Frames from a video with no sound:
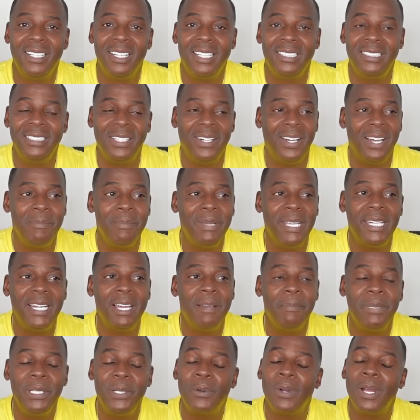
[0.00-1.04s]
You know, I may
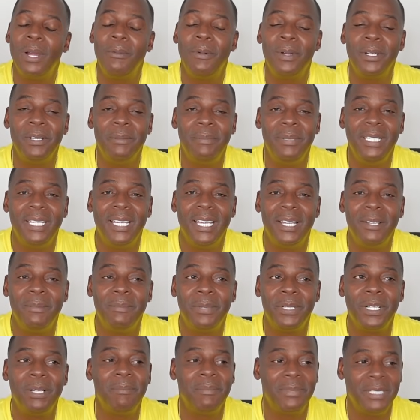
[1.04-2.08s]
not be where I want to be at,
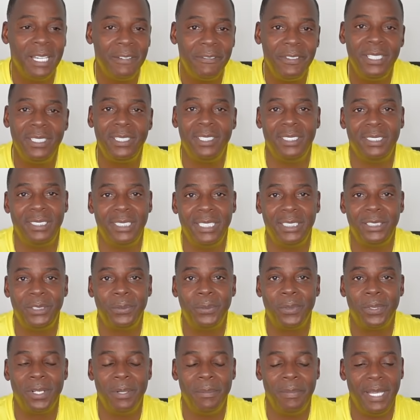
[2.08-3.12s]
but I'm definitely content
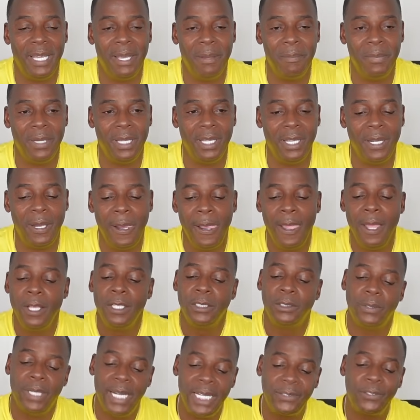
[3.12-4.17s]
to where I'm at, man.
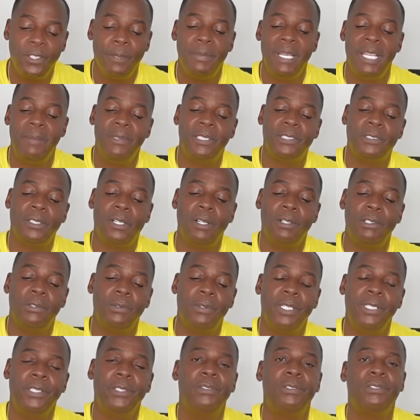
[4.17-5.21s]
So that's what made me start
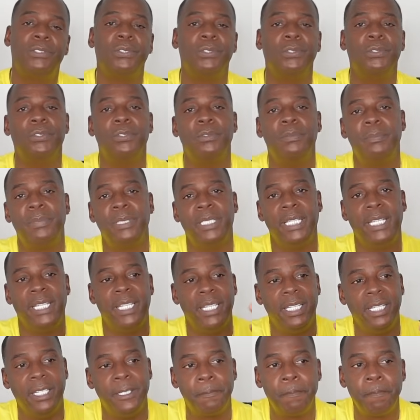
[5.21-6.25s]
doing YouTube
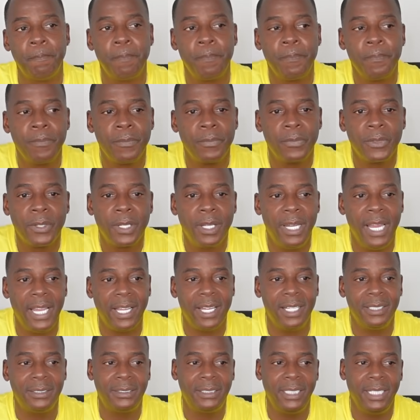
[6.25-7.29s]
and like
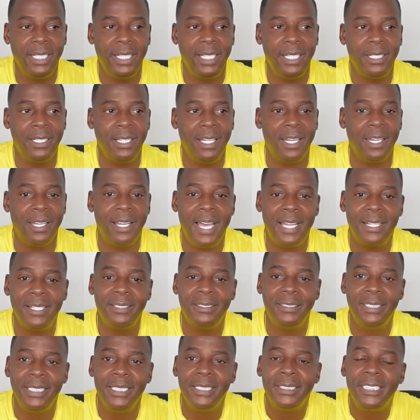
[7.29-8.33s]
I said, a lot
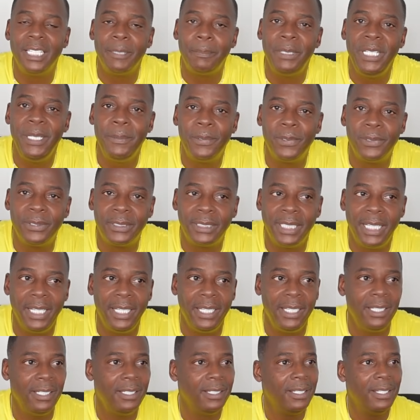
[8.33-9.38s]
of things that people
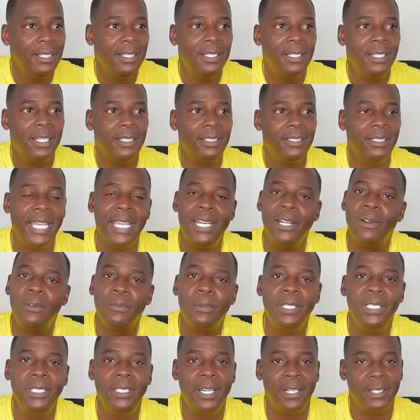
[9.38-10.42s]
say, they don't
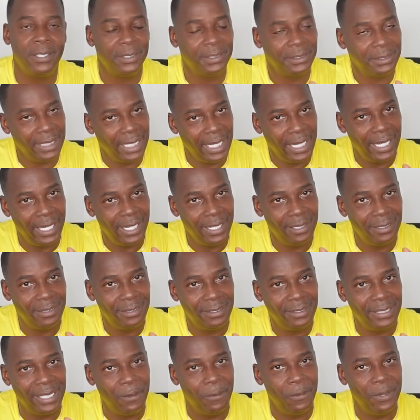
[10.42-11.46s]
really understand
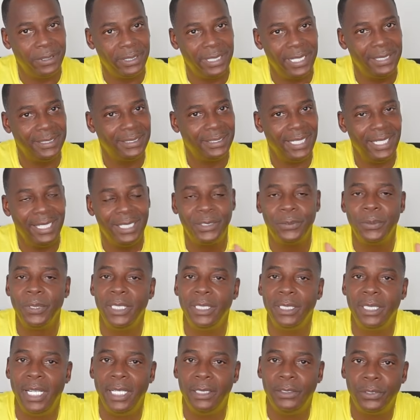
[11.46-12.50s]
that what they say is really
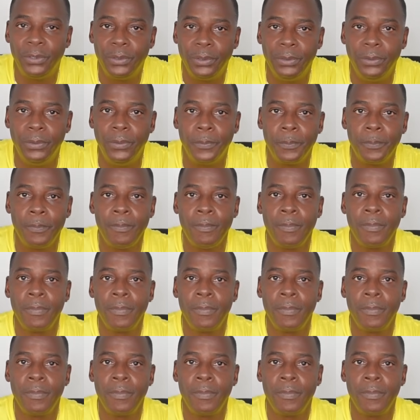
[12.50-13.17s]
not true.